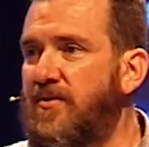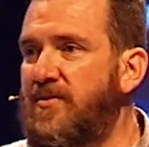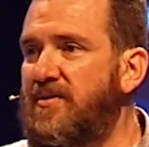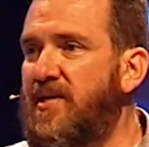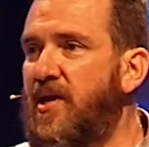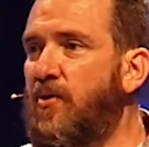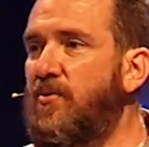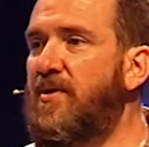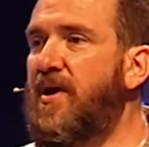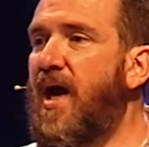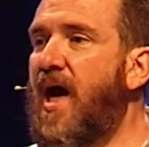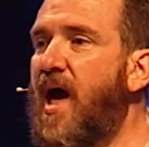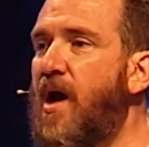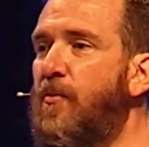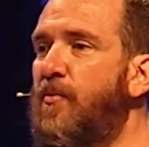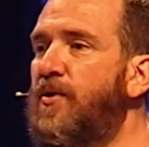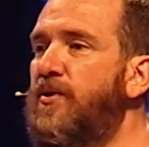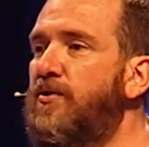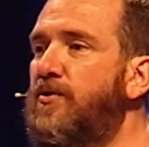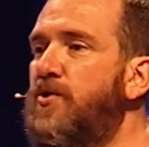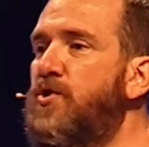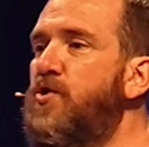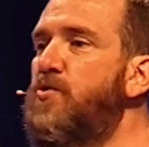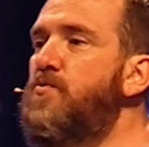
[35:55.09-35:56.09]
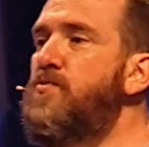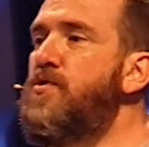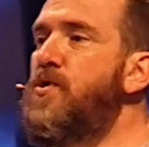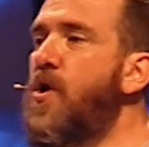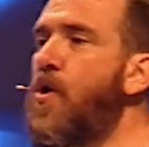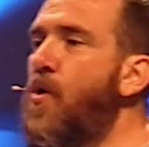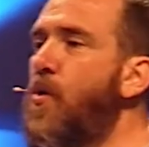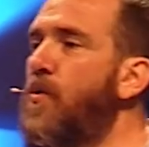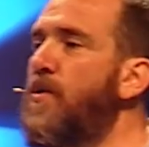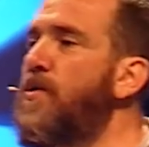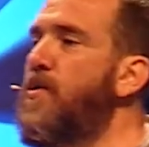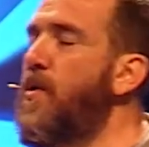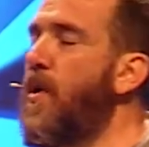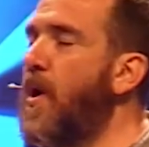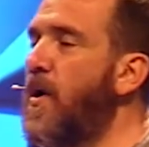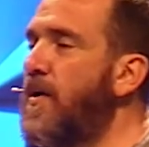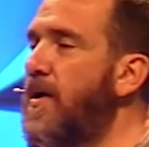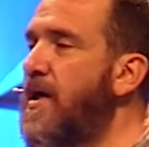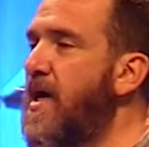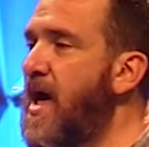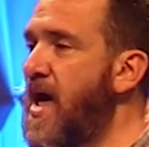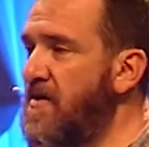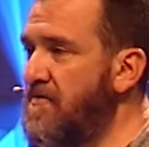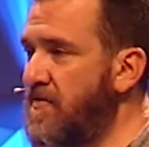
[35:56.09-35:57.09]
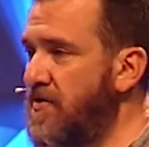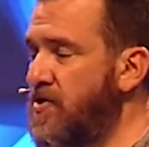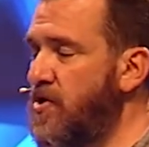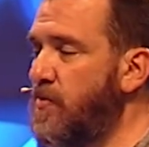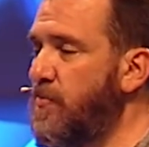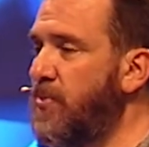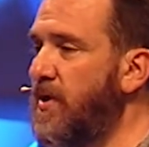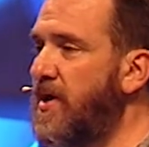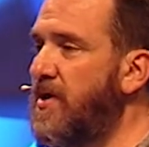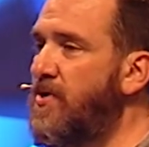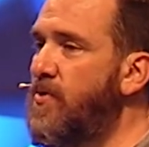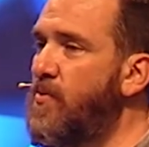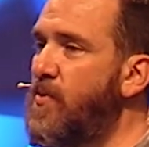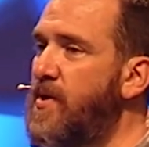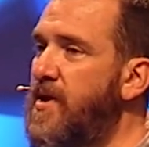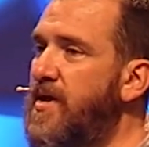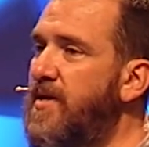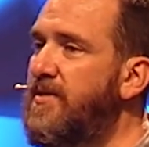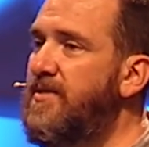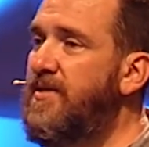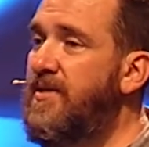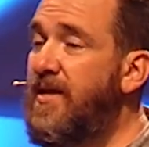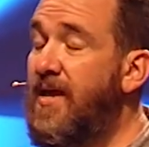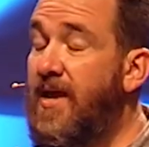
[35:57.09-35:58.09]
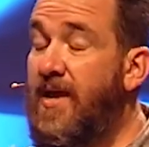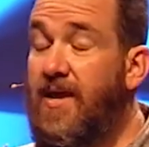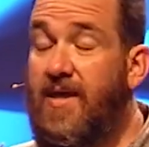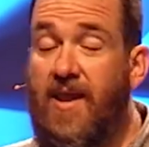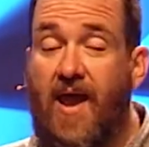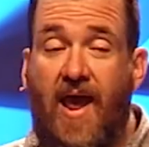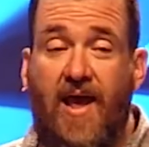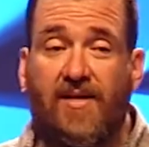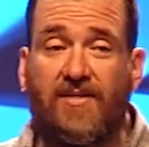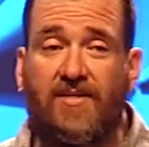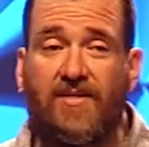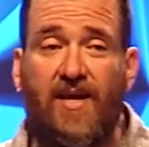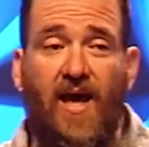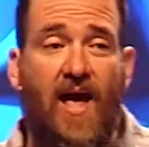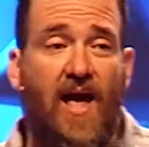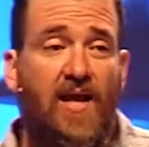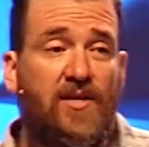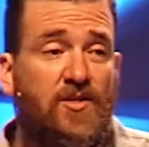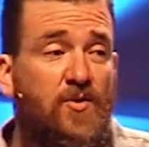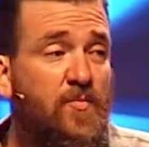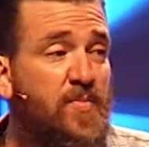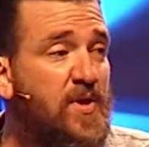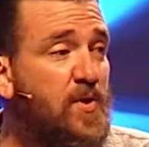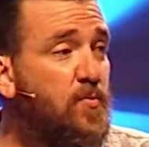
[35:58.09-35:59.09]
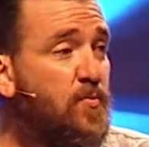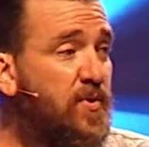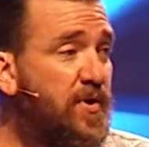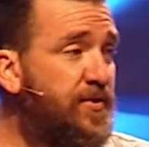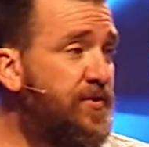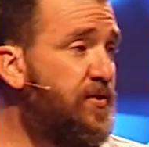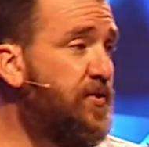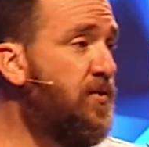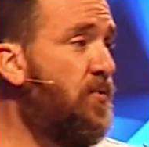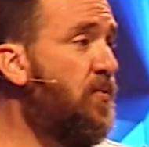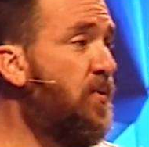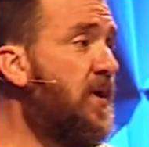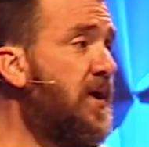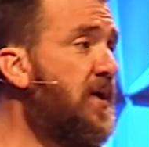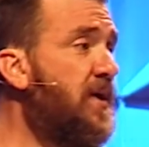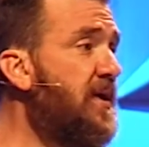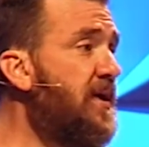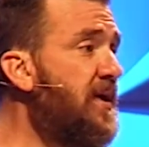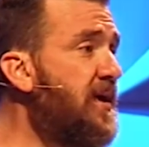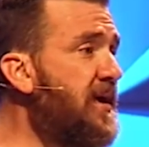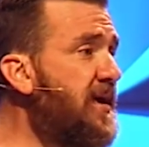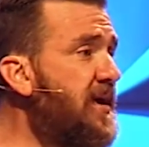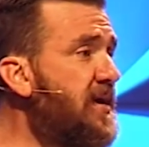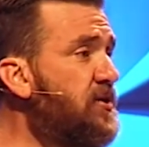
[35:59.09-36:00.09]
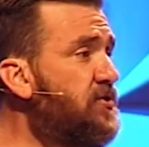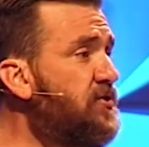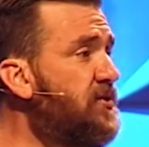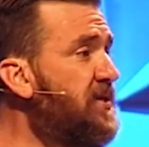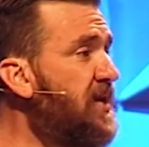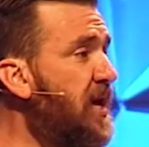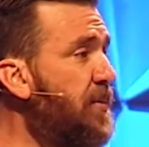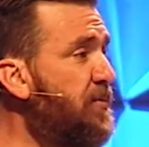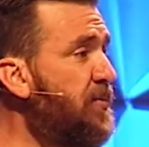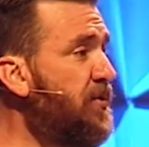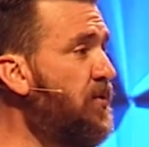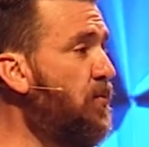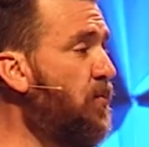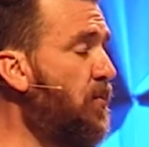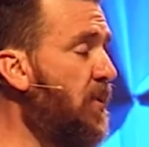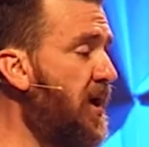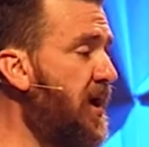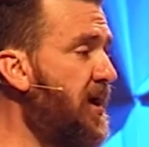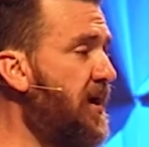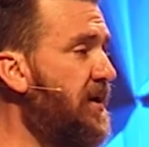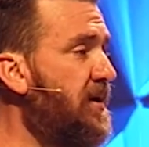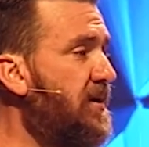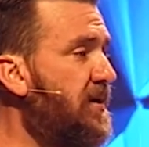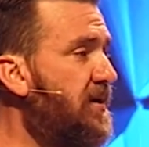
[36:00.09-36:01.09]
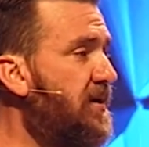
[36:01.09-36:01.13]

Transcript: Tell God what you know you already have on your plate going into the day, and ask God to be with you each step of the way.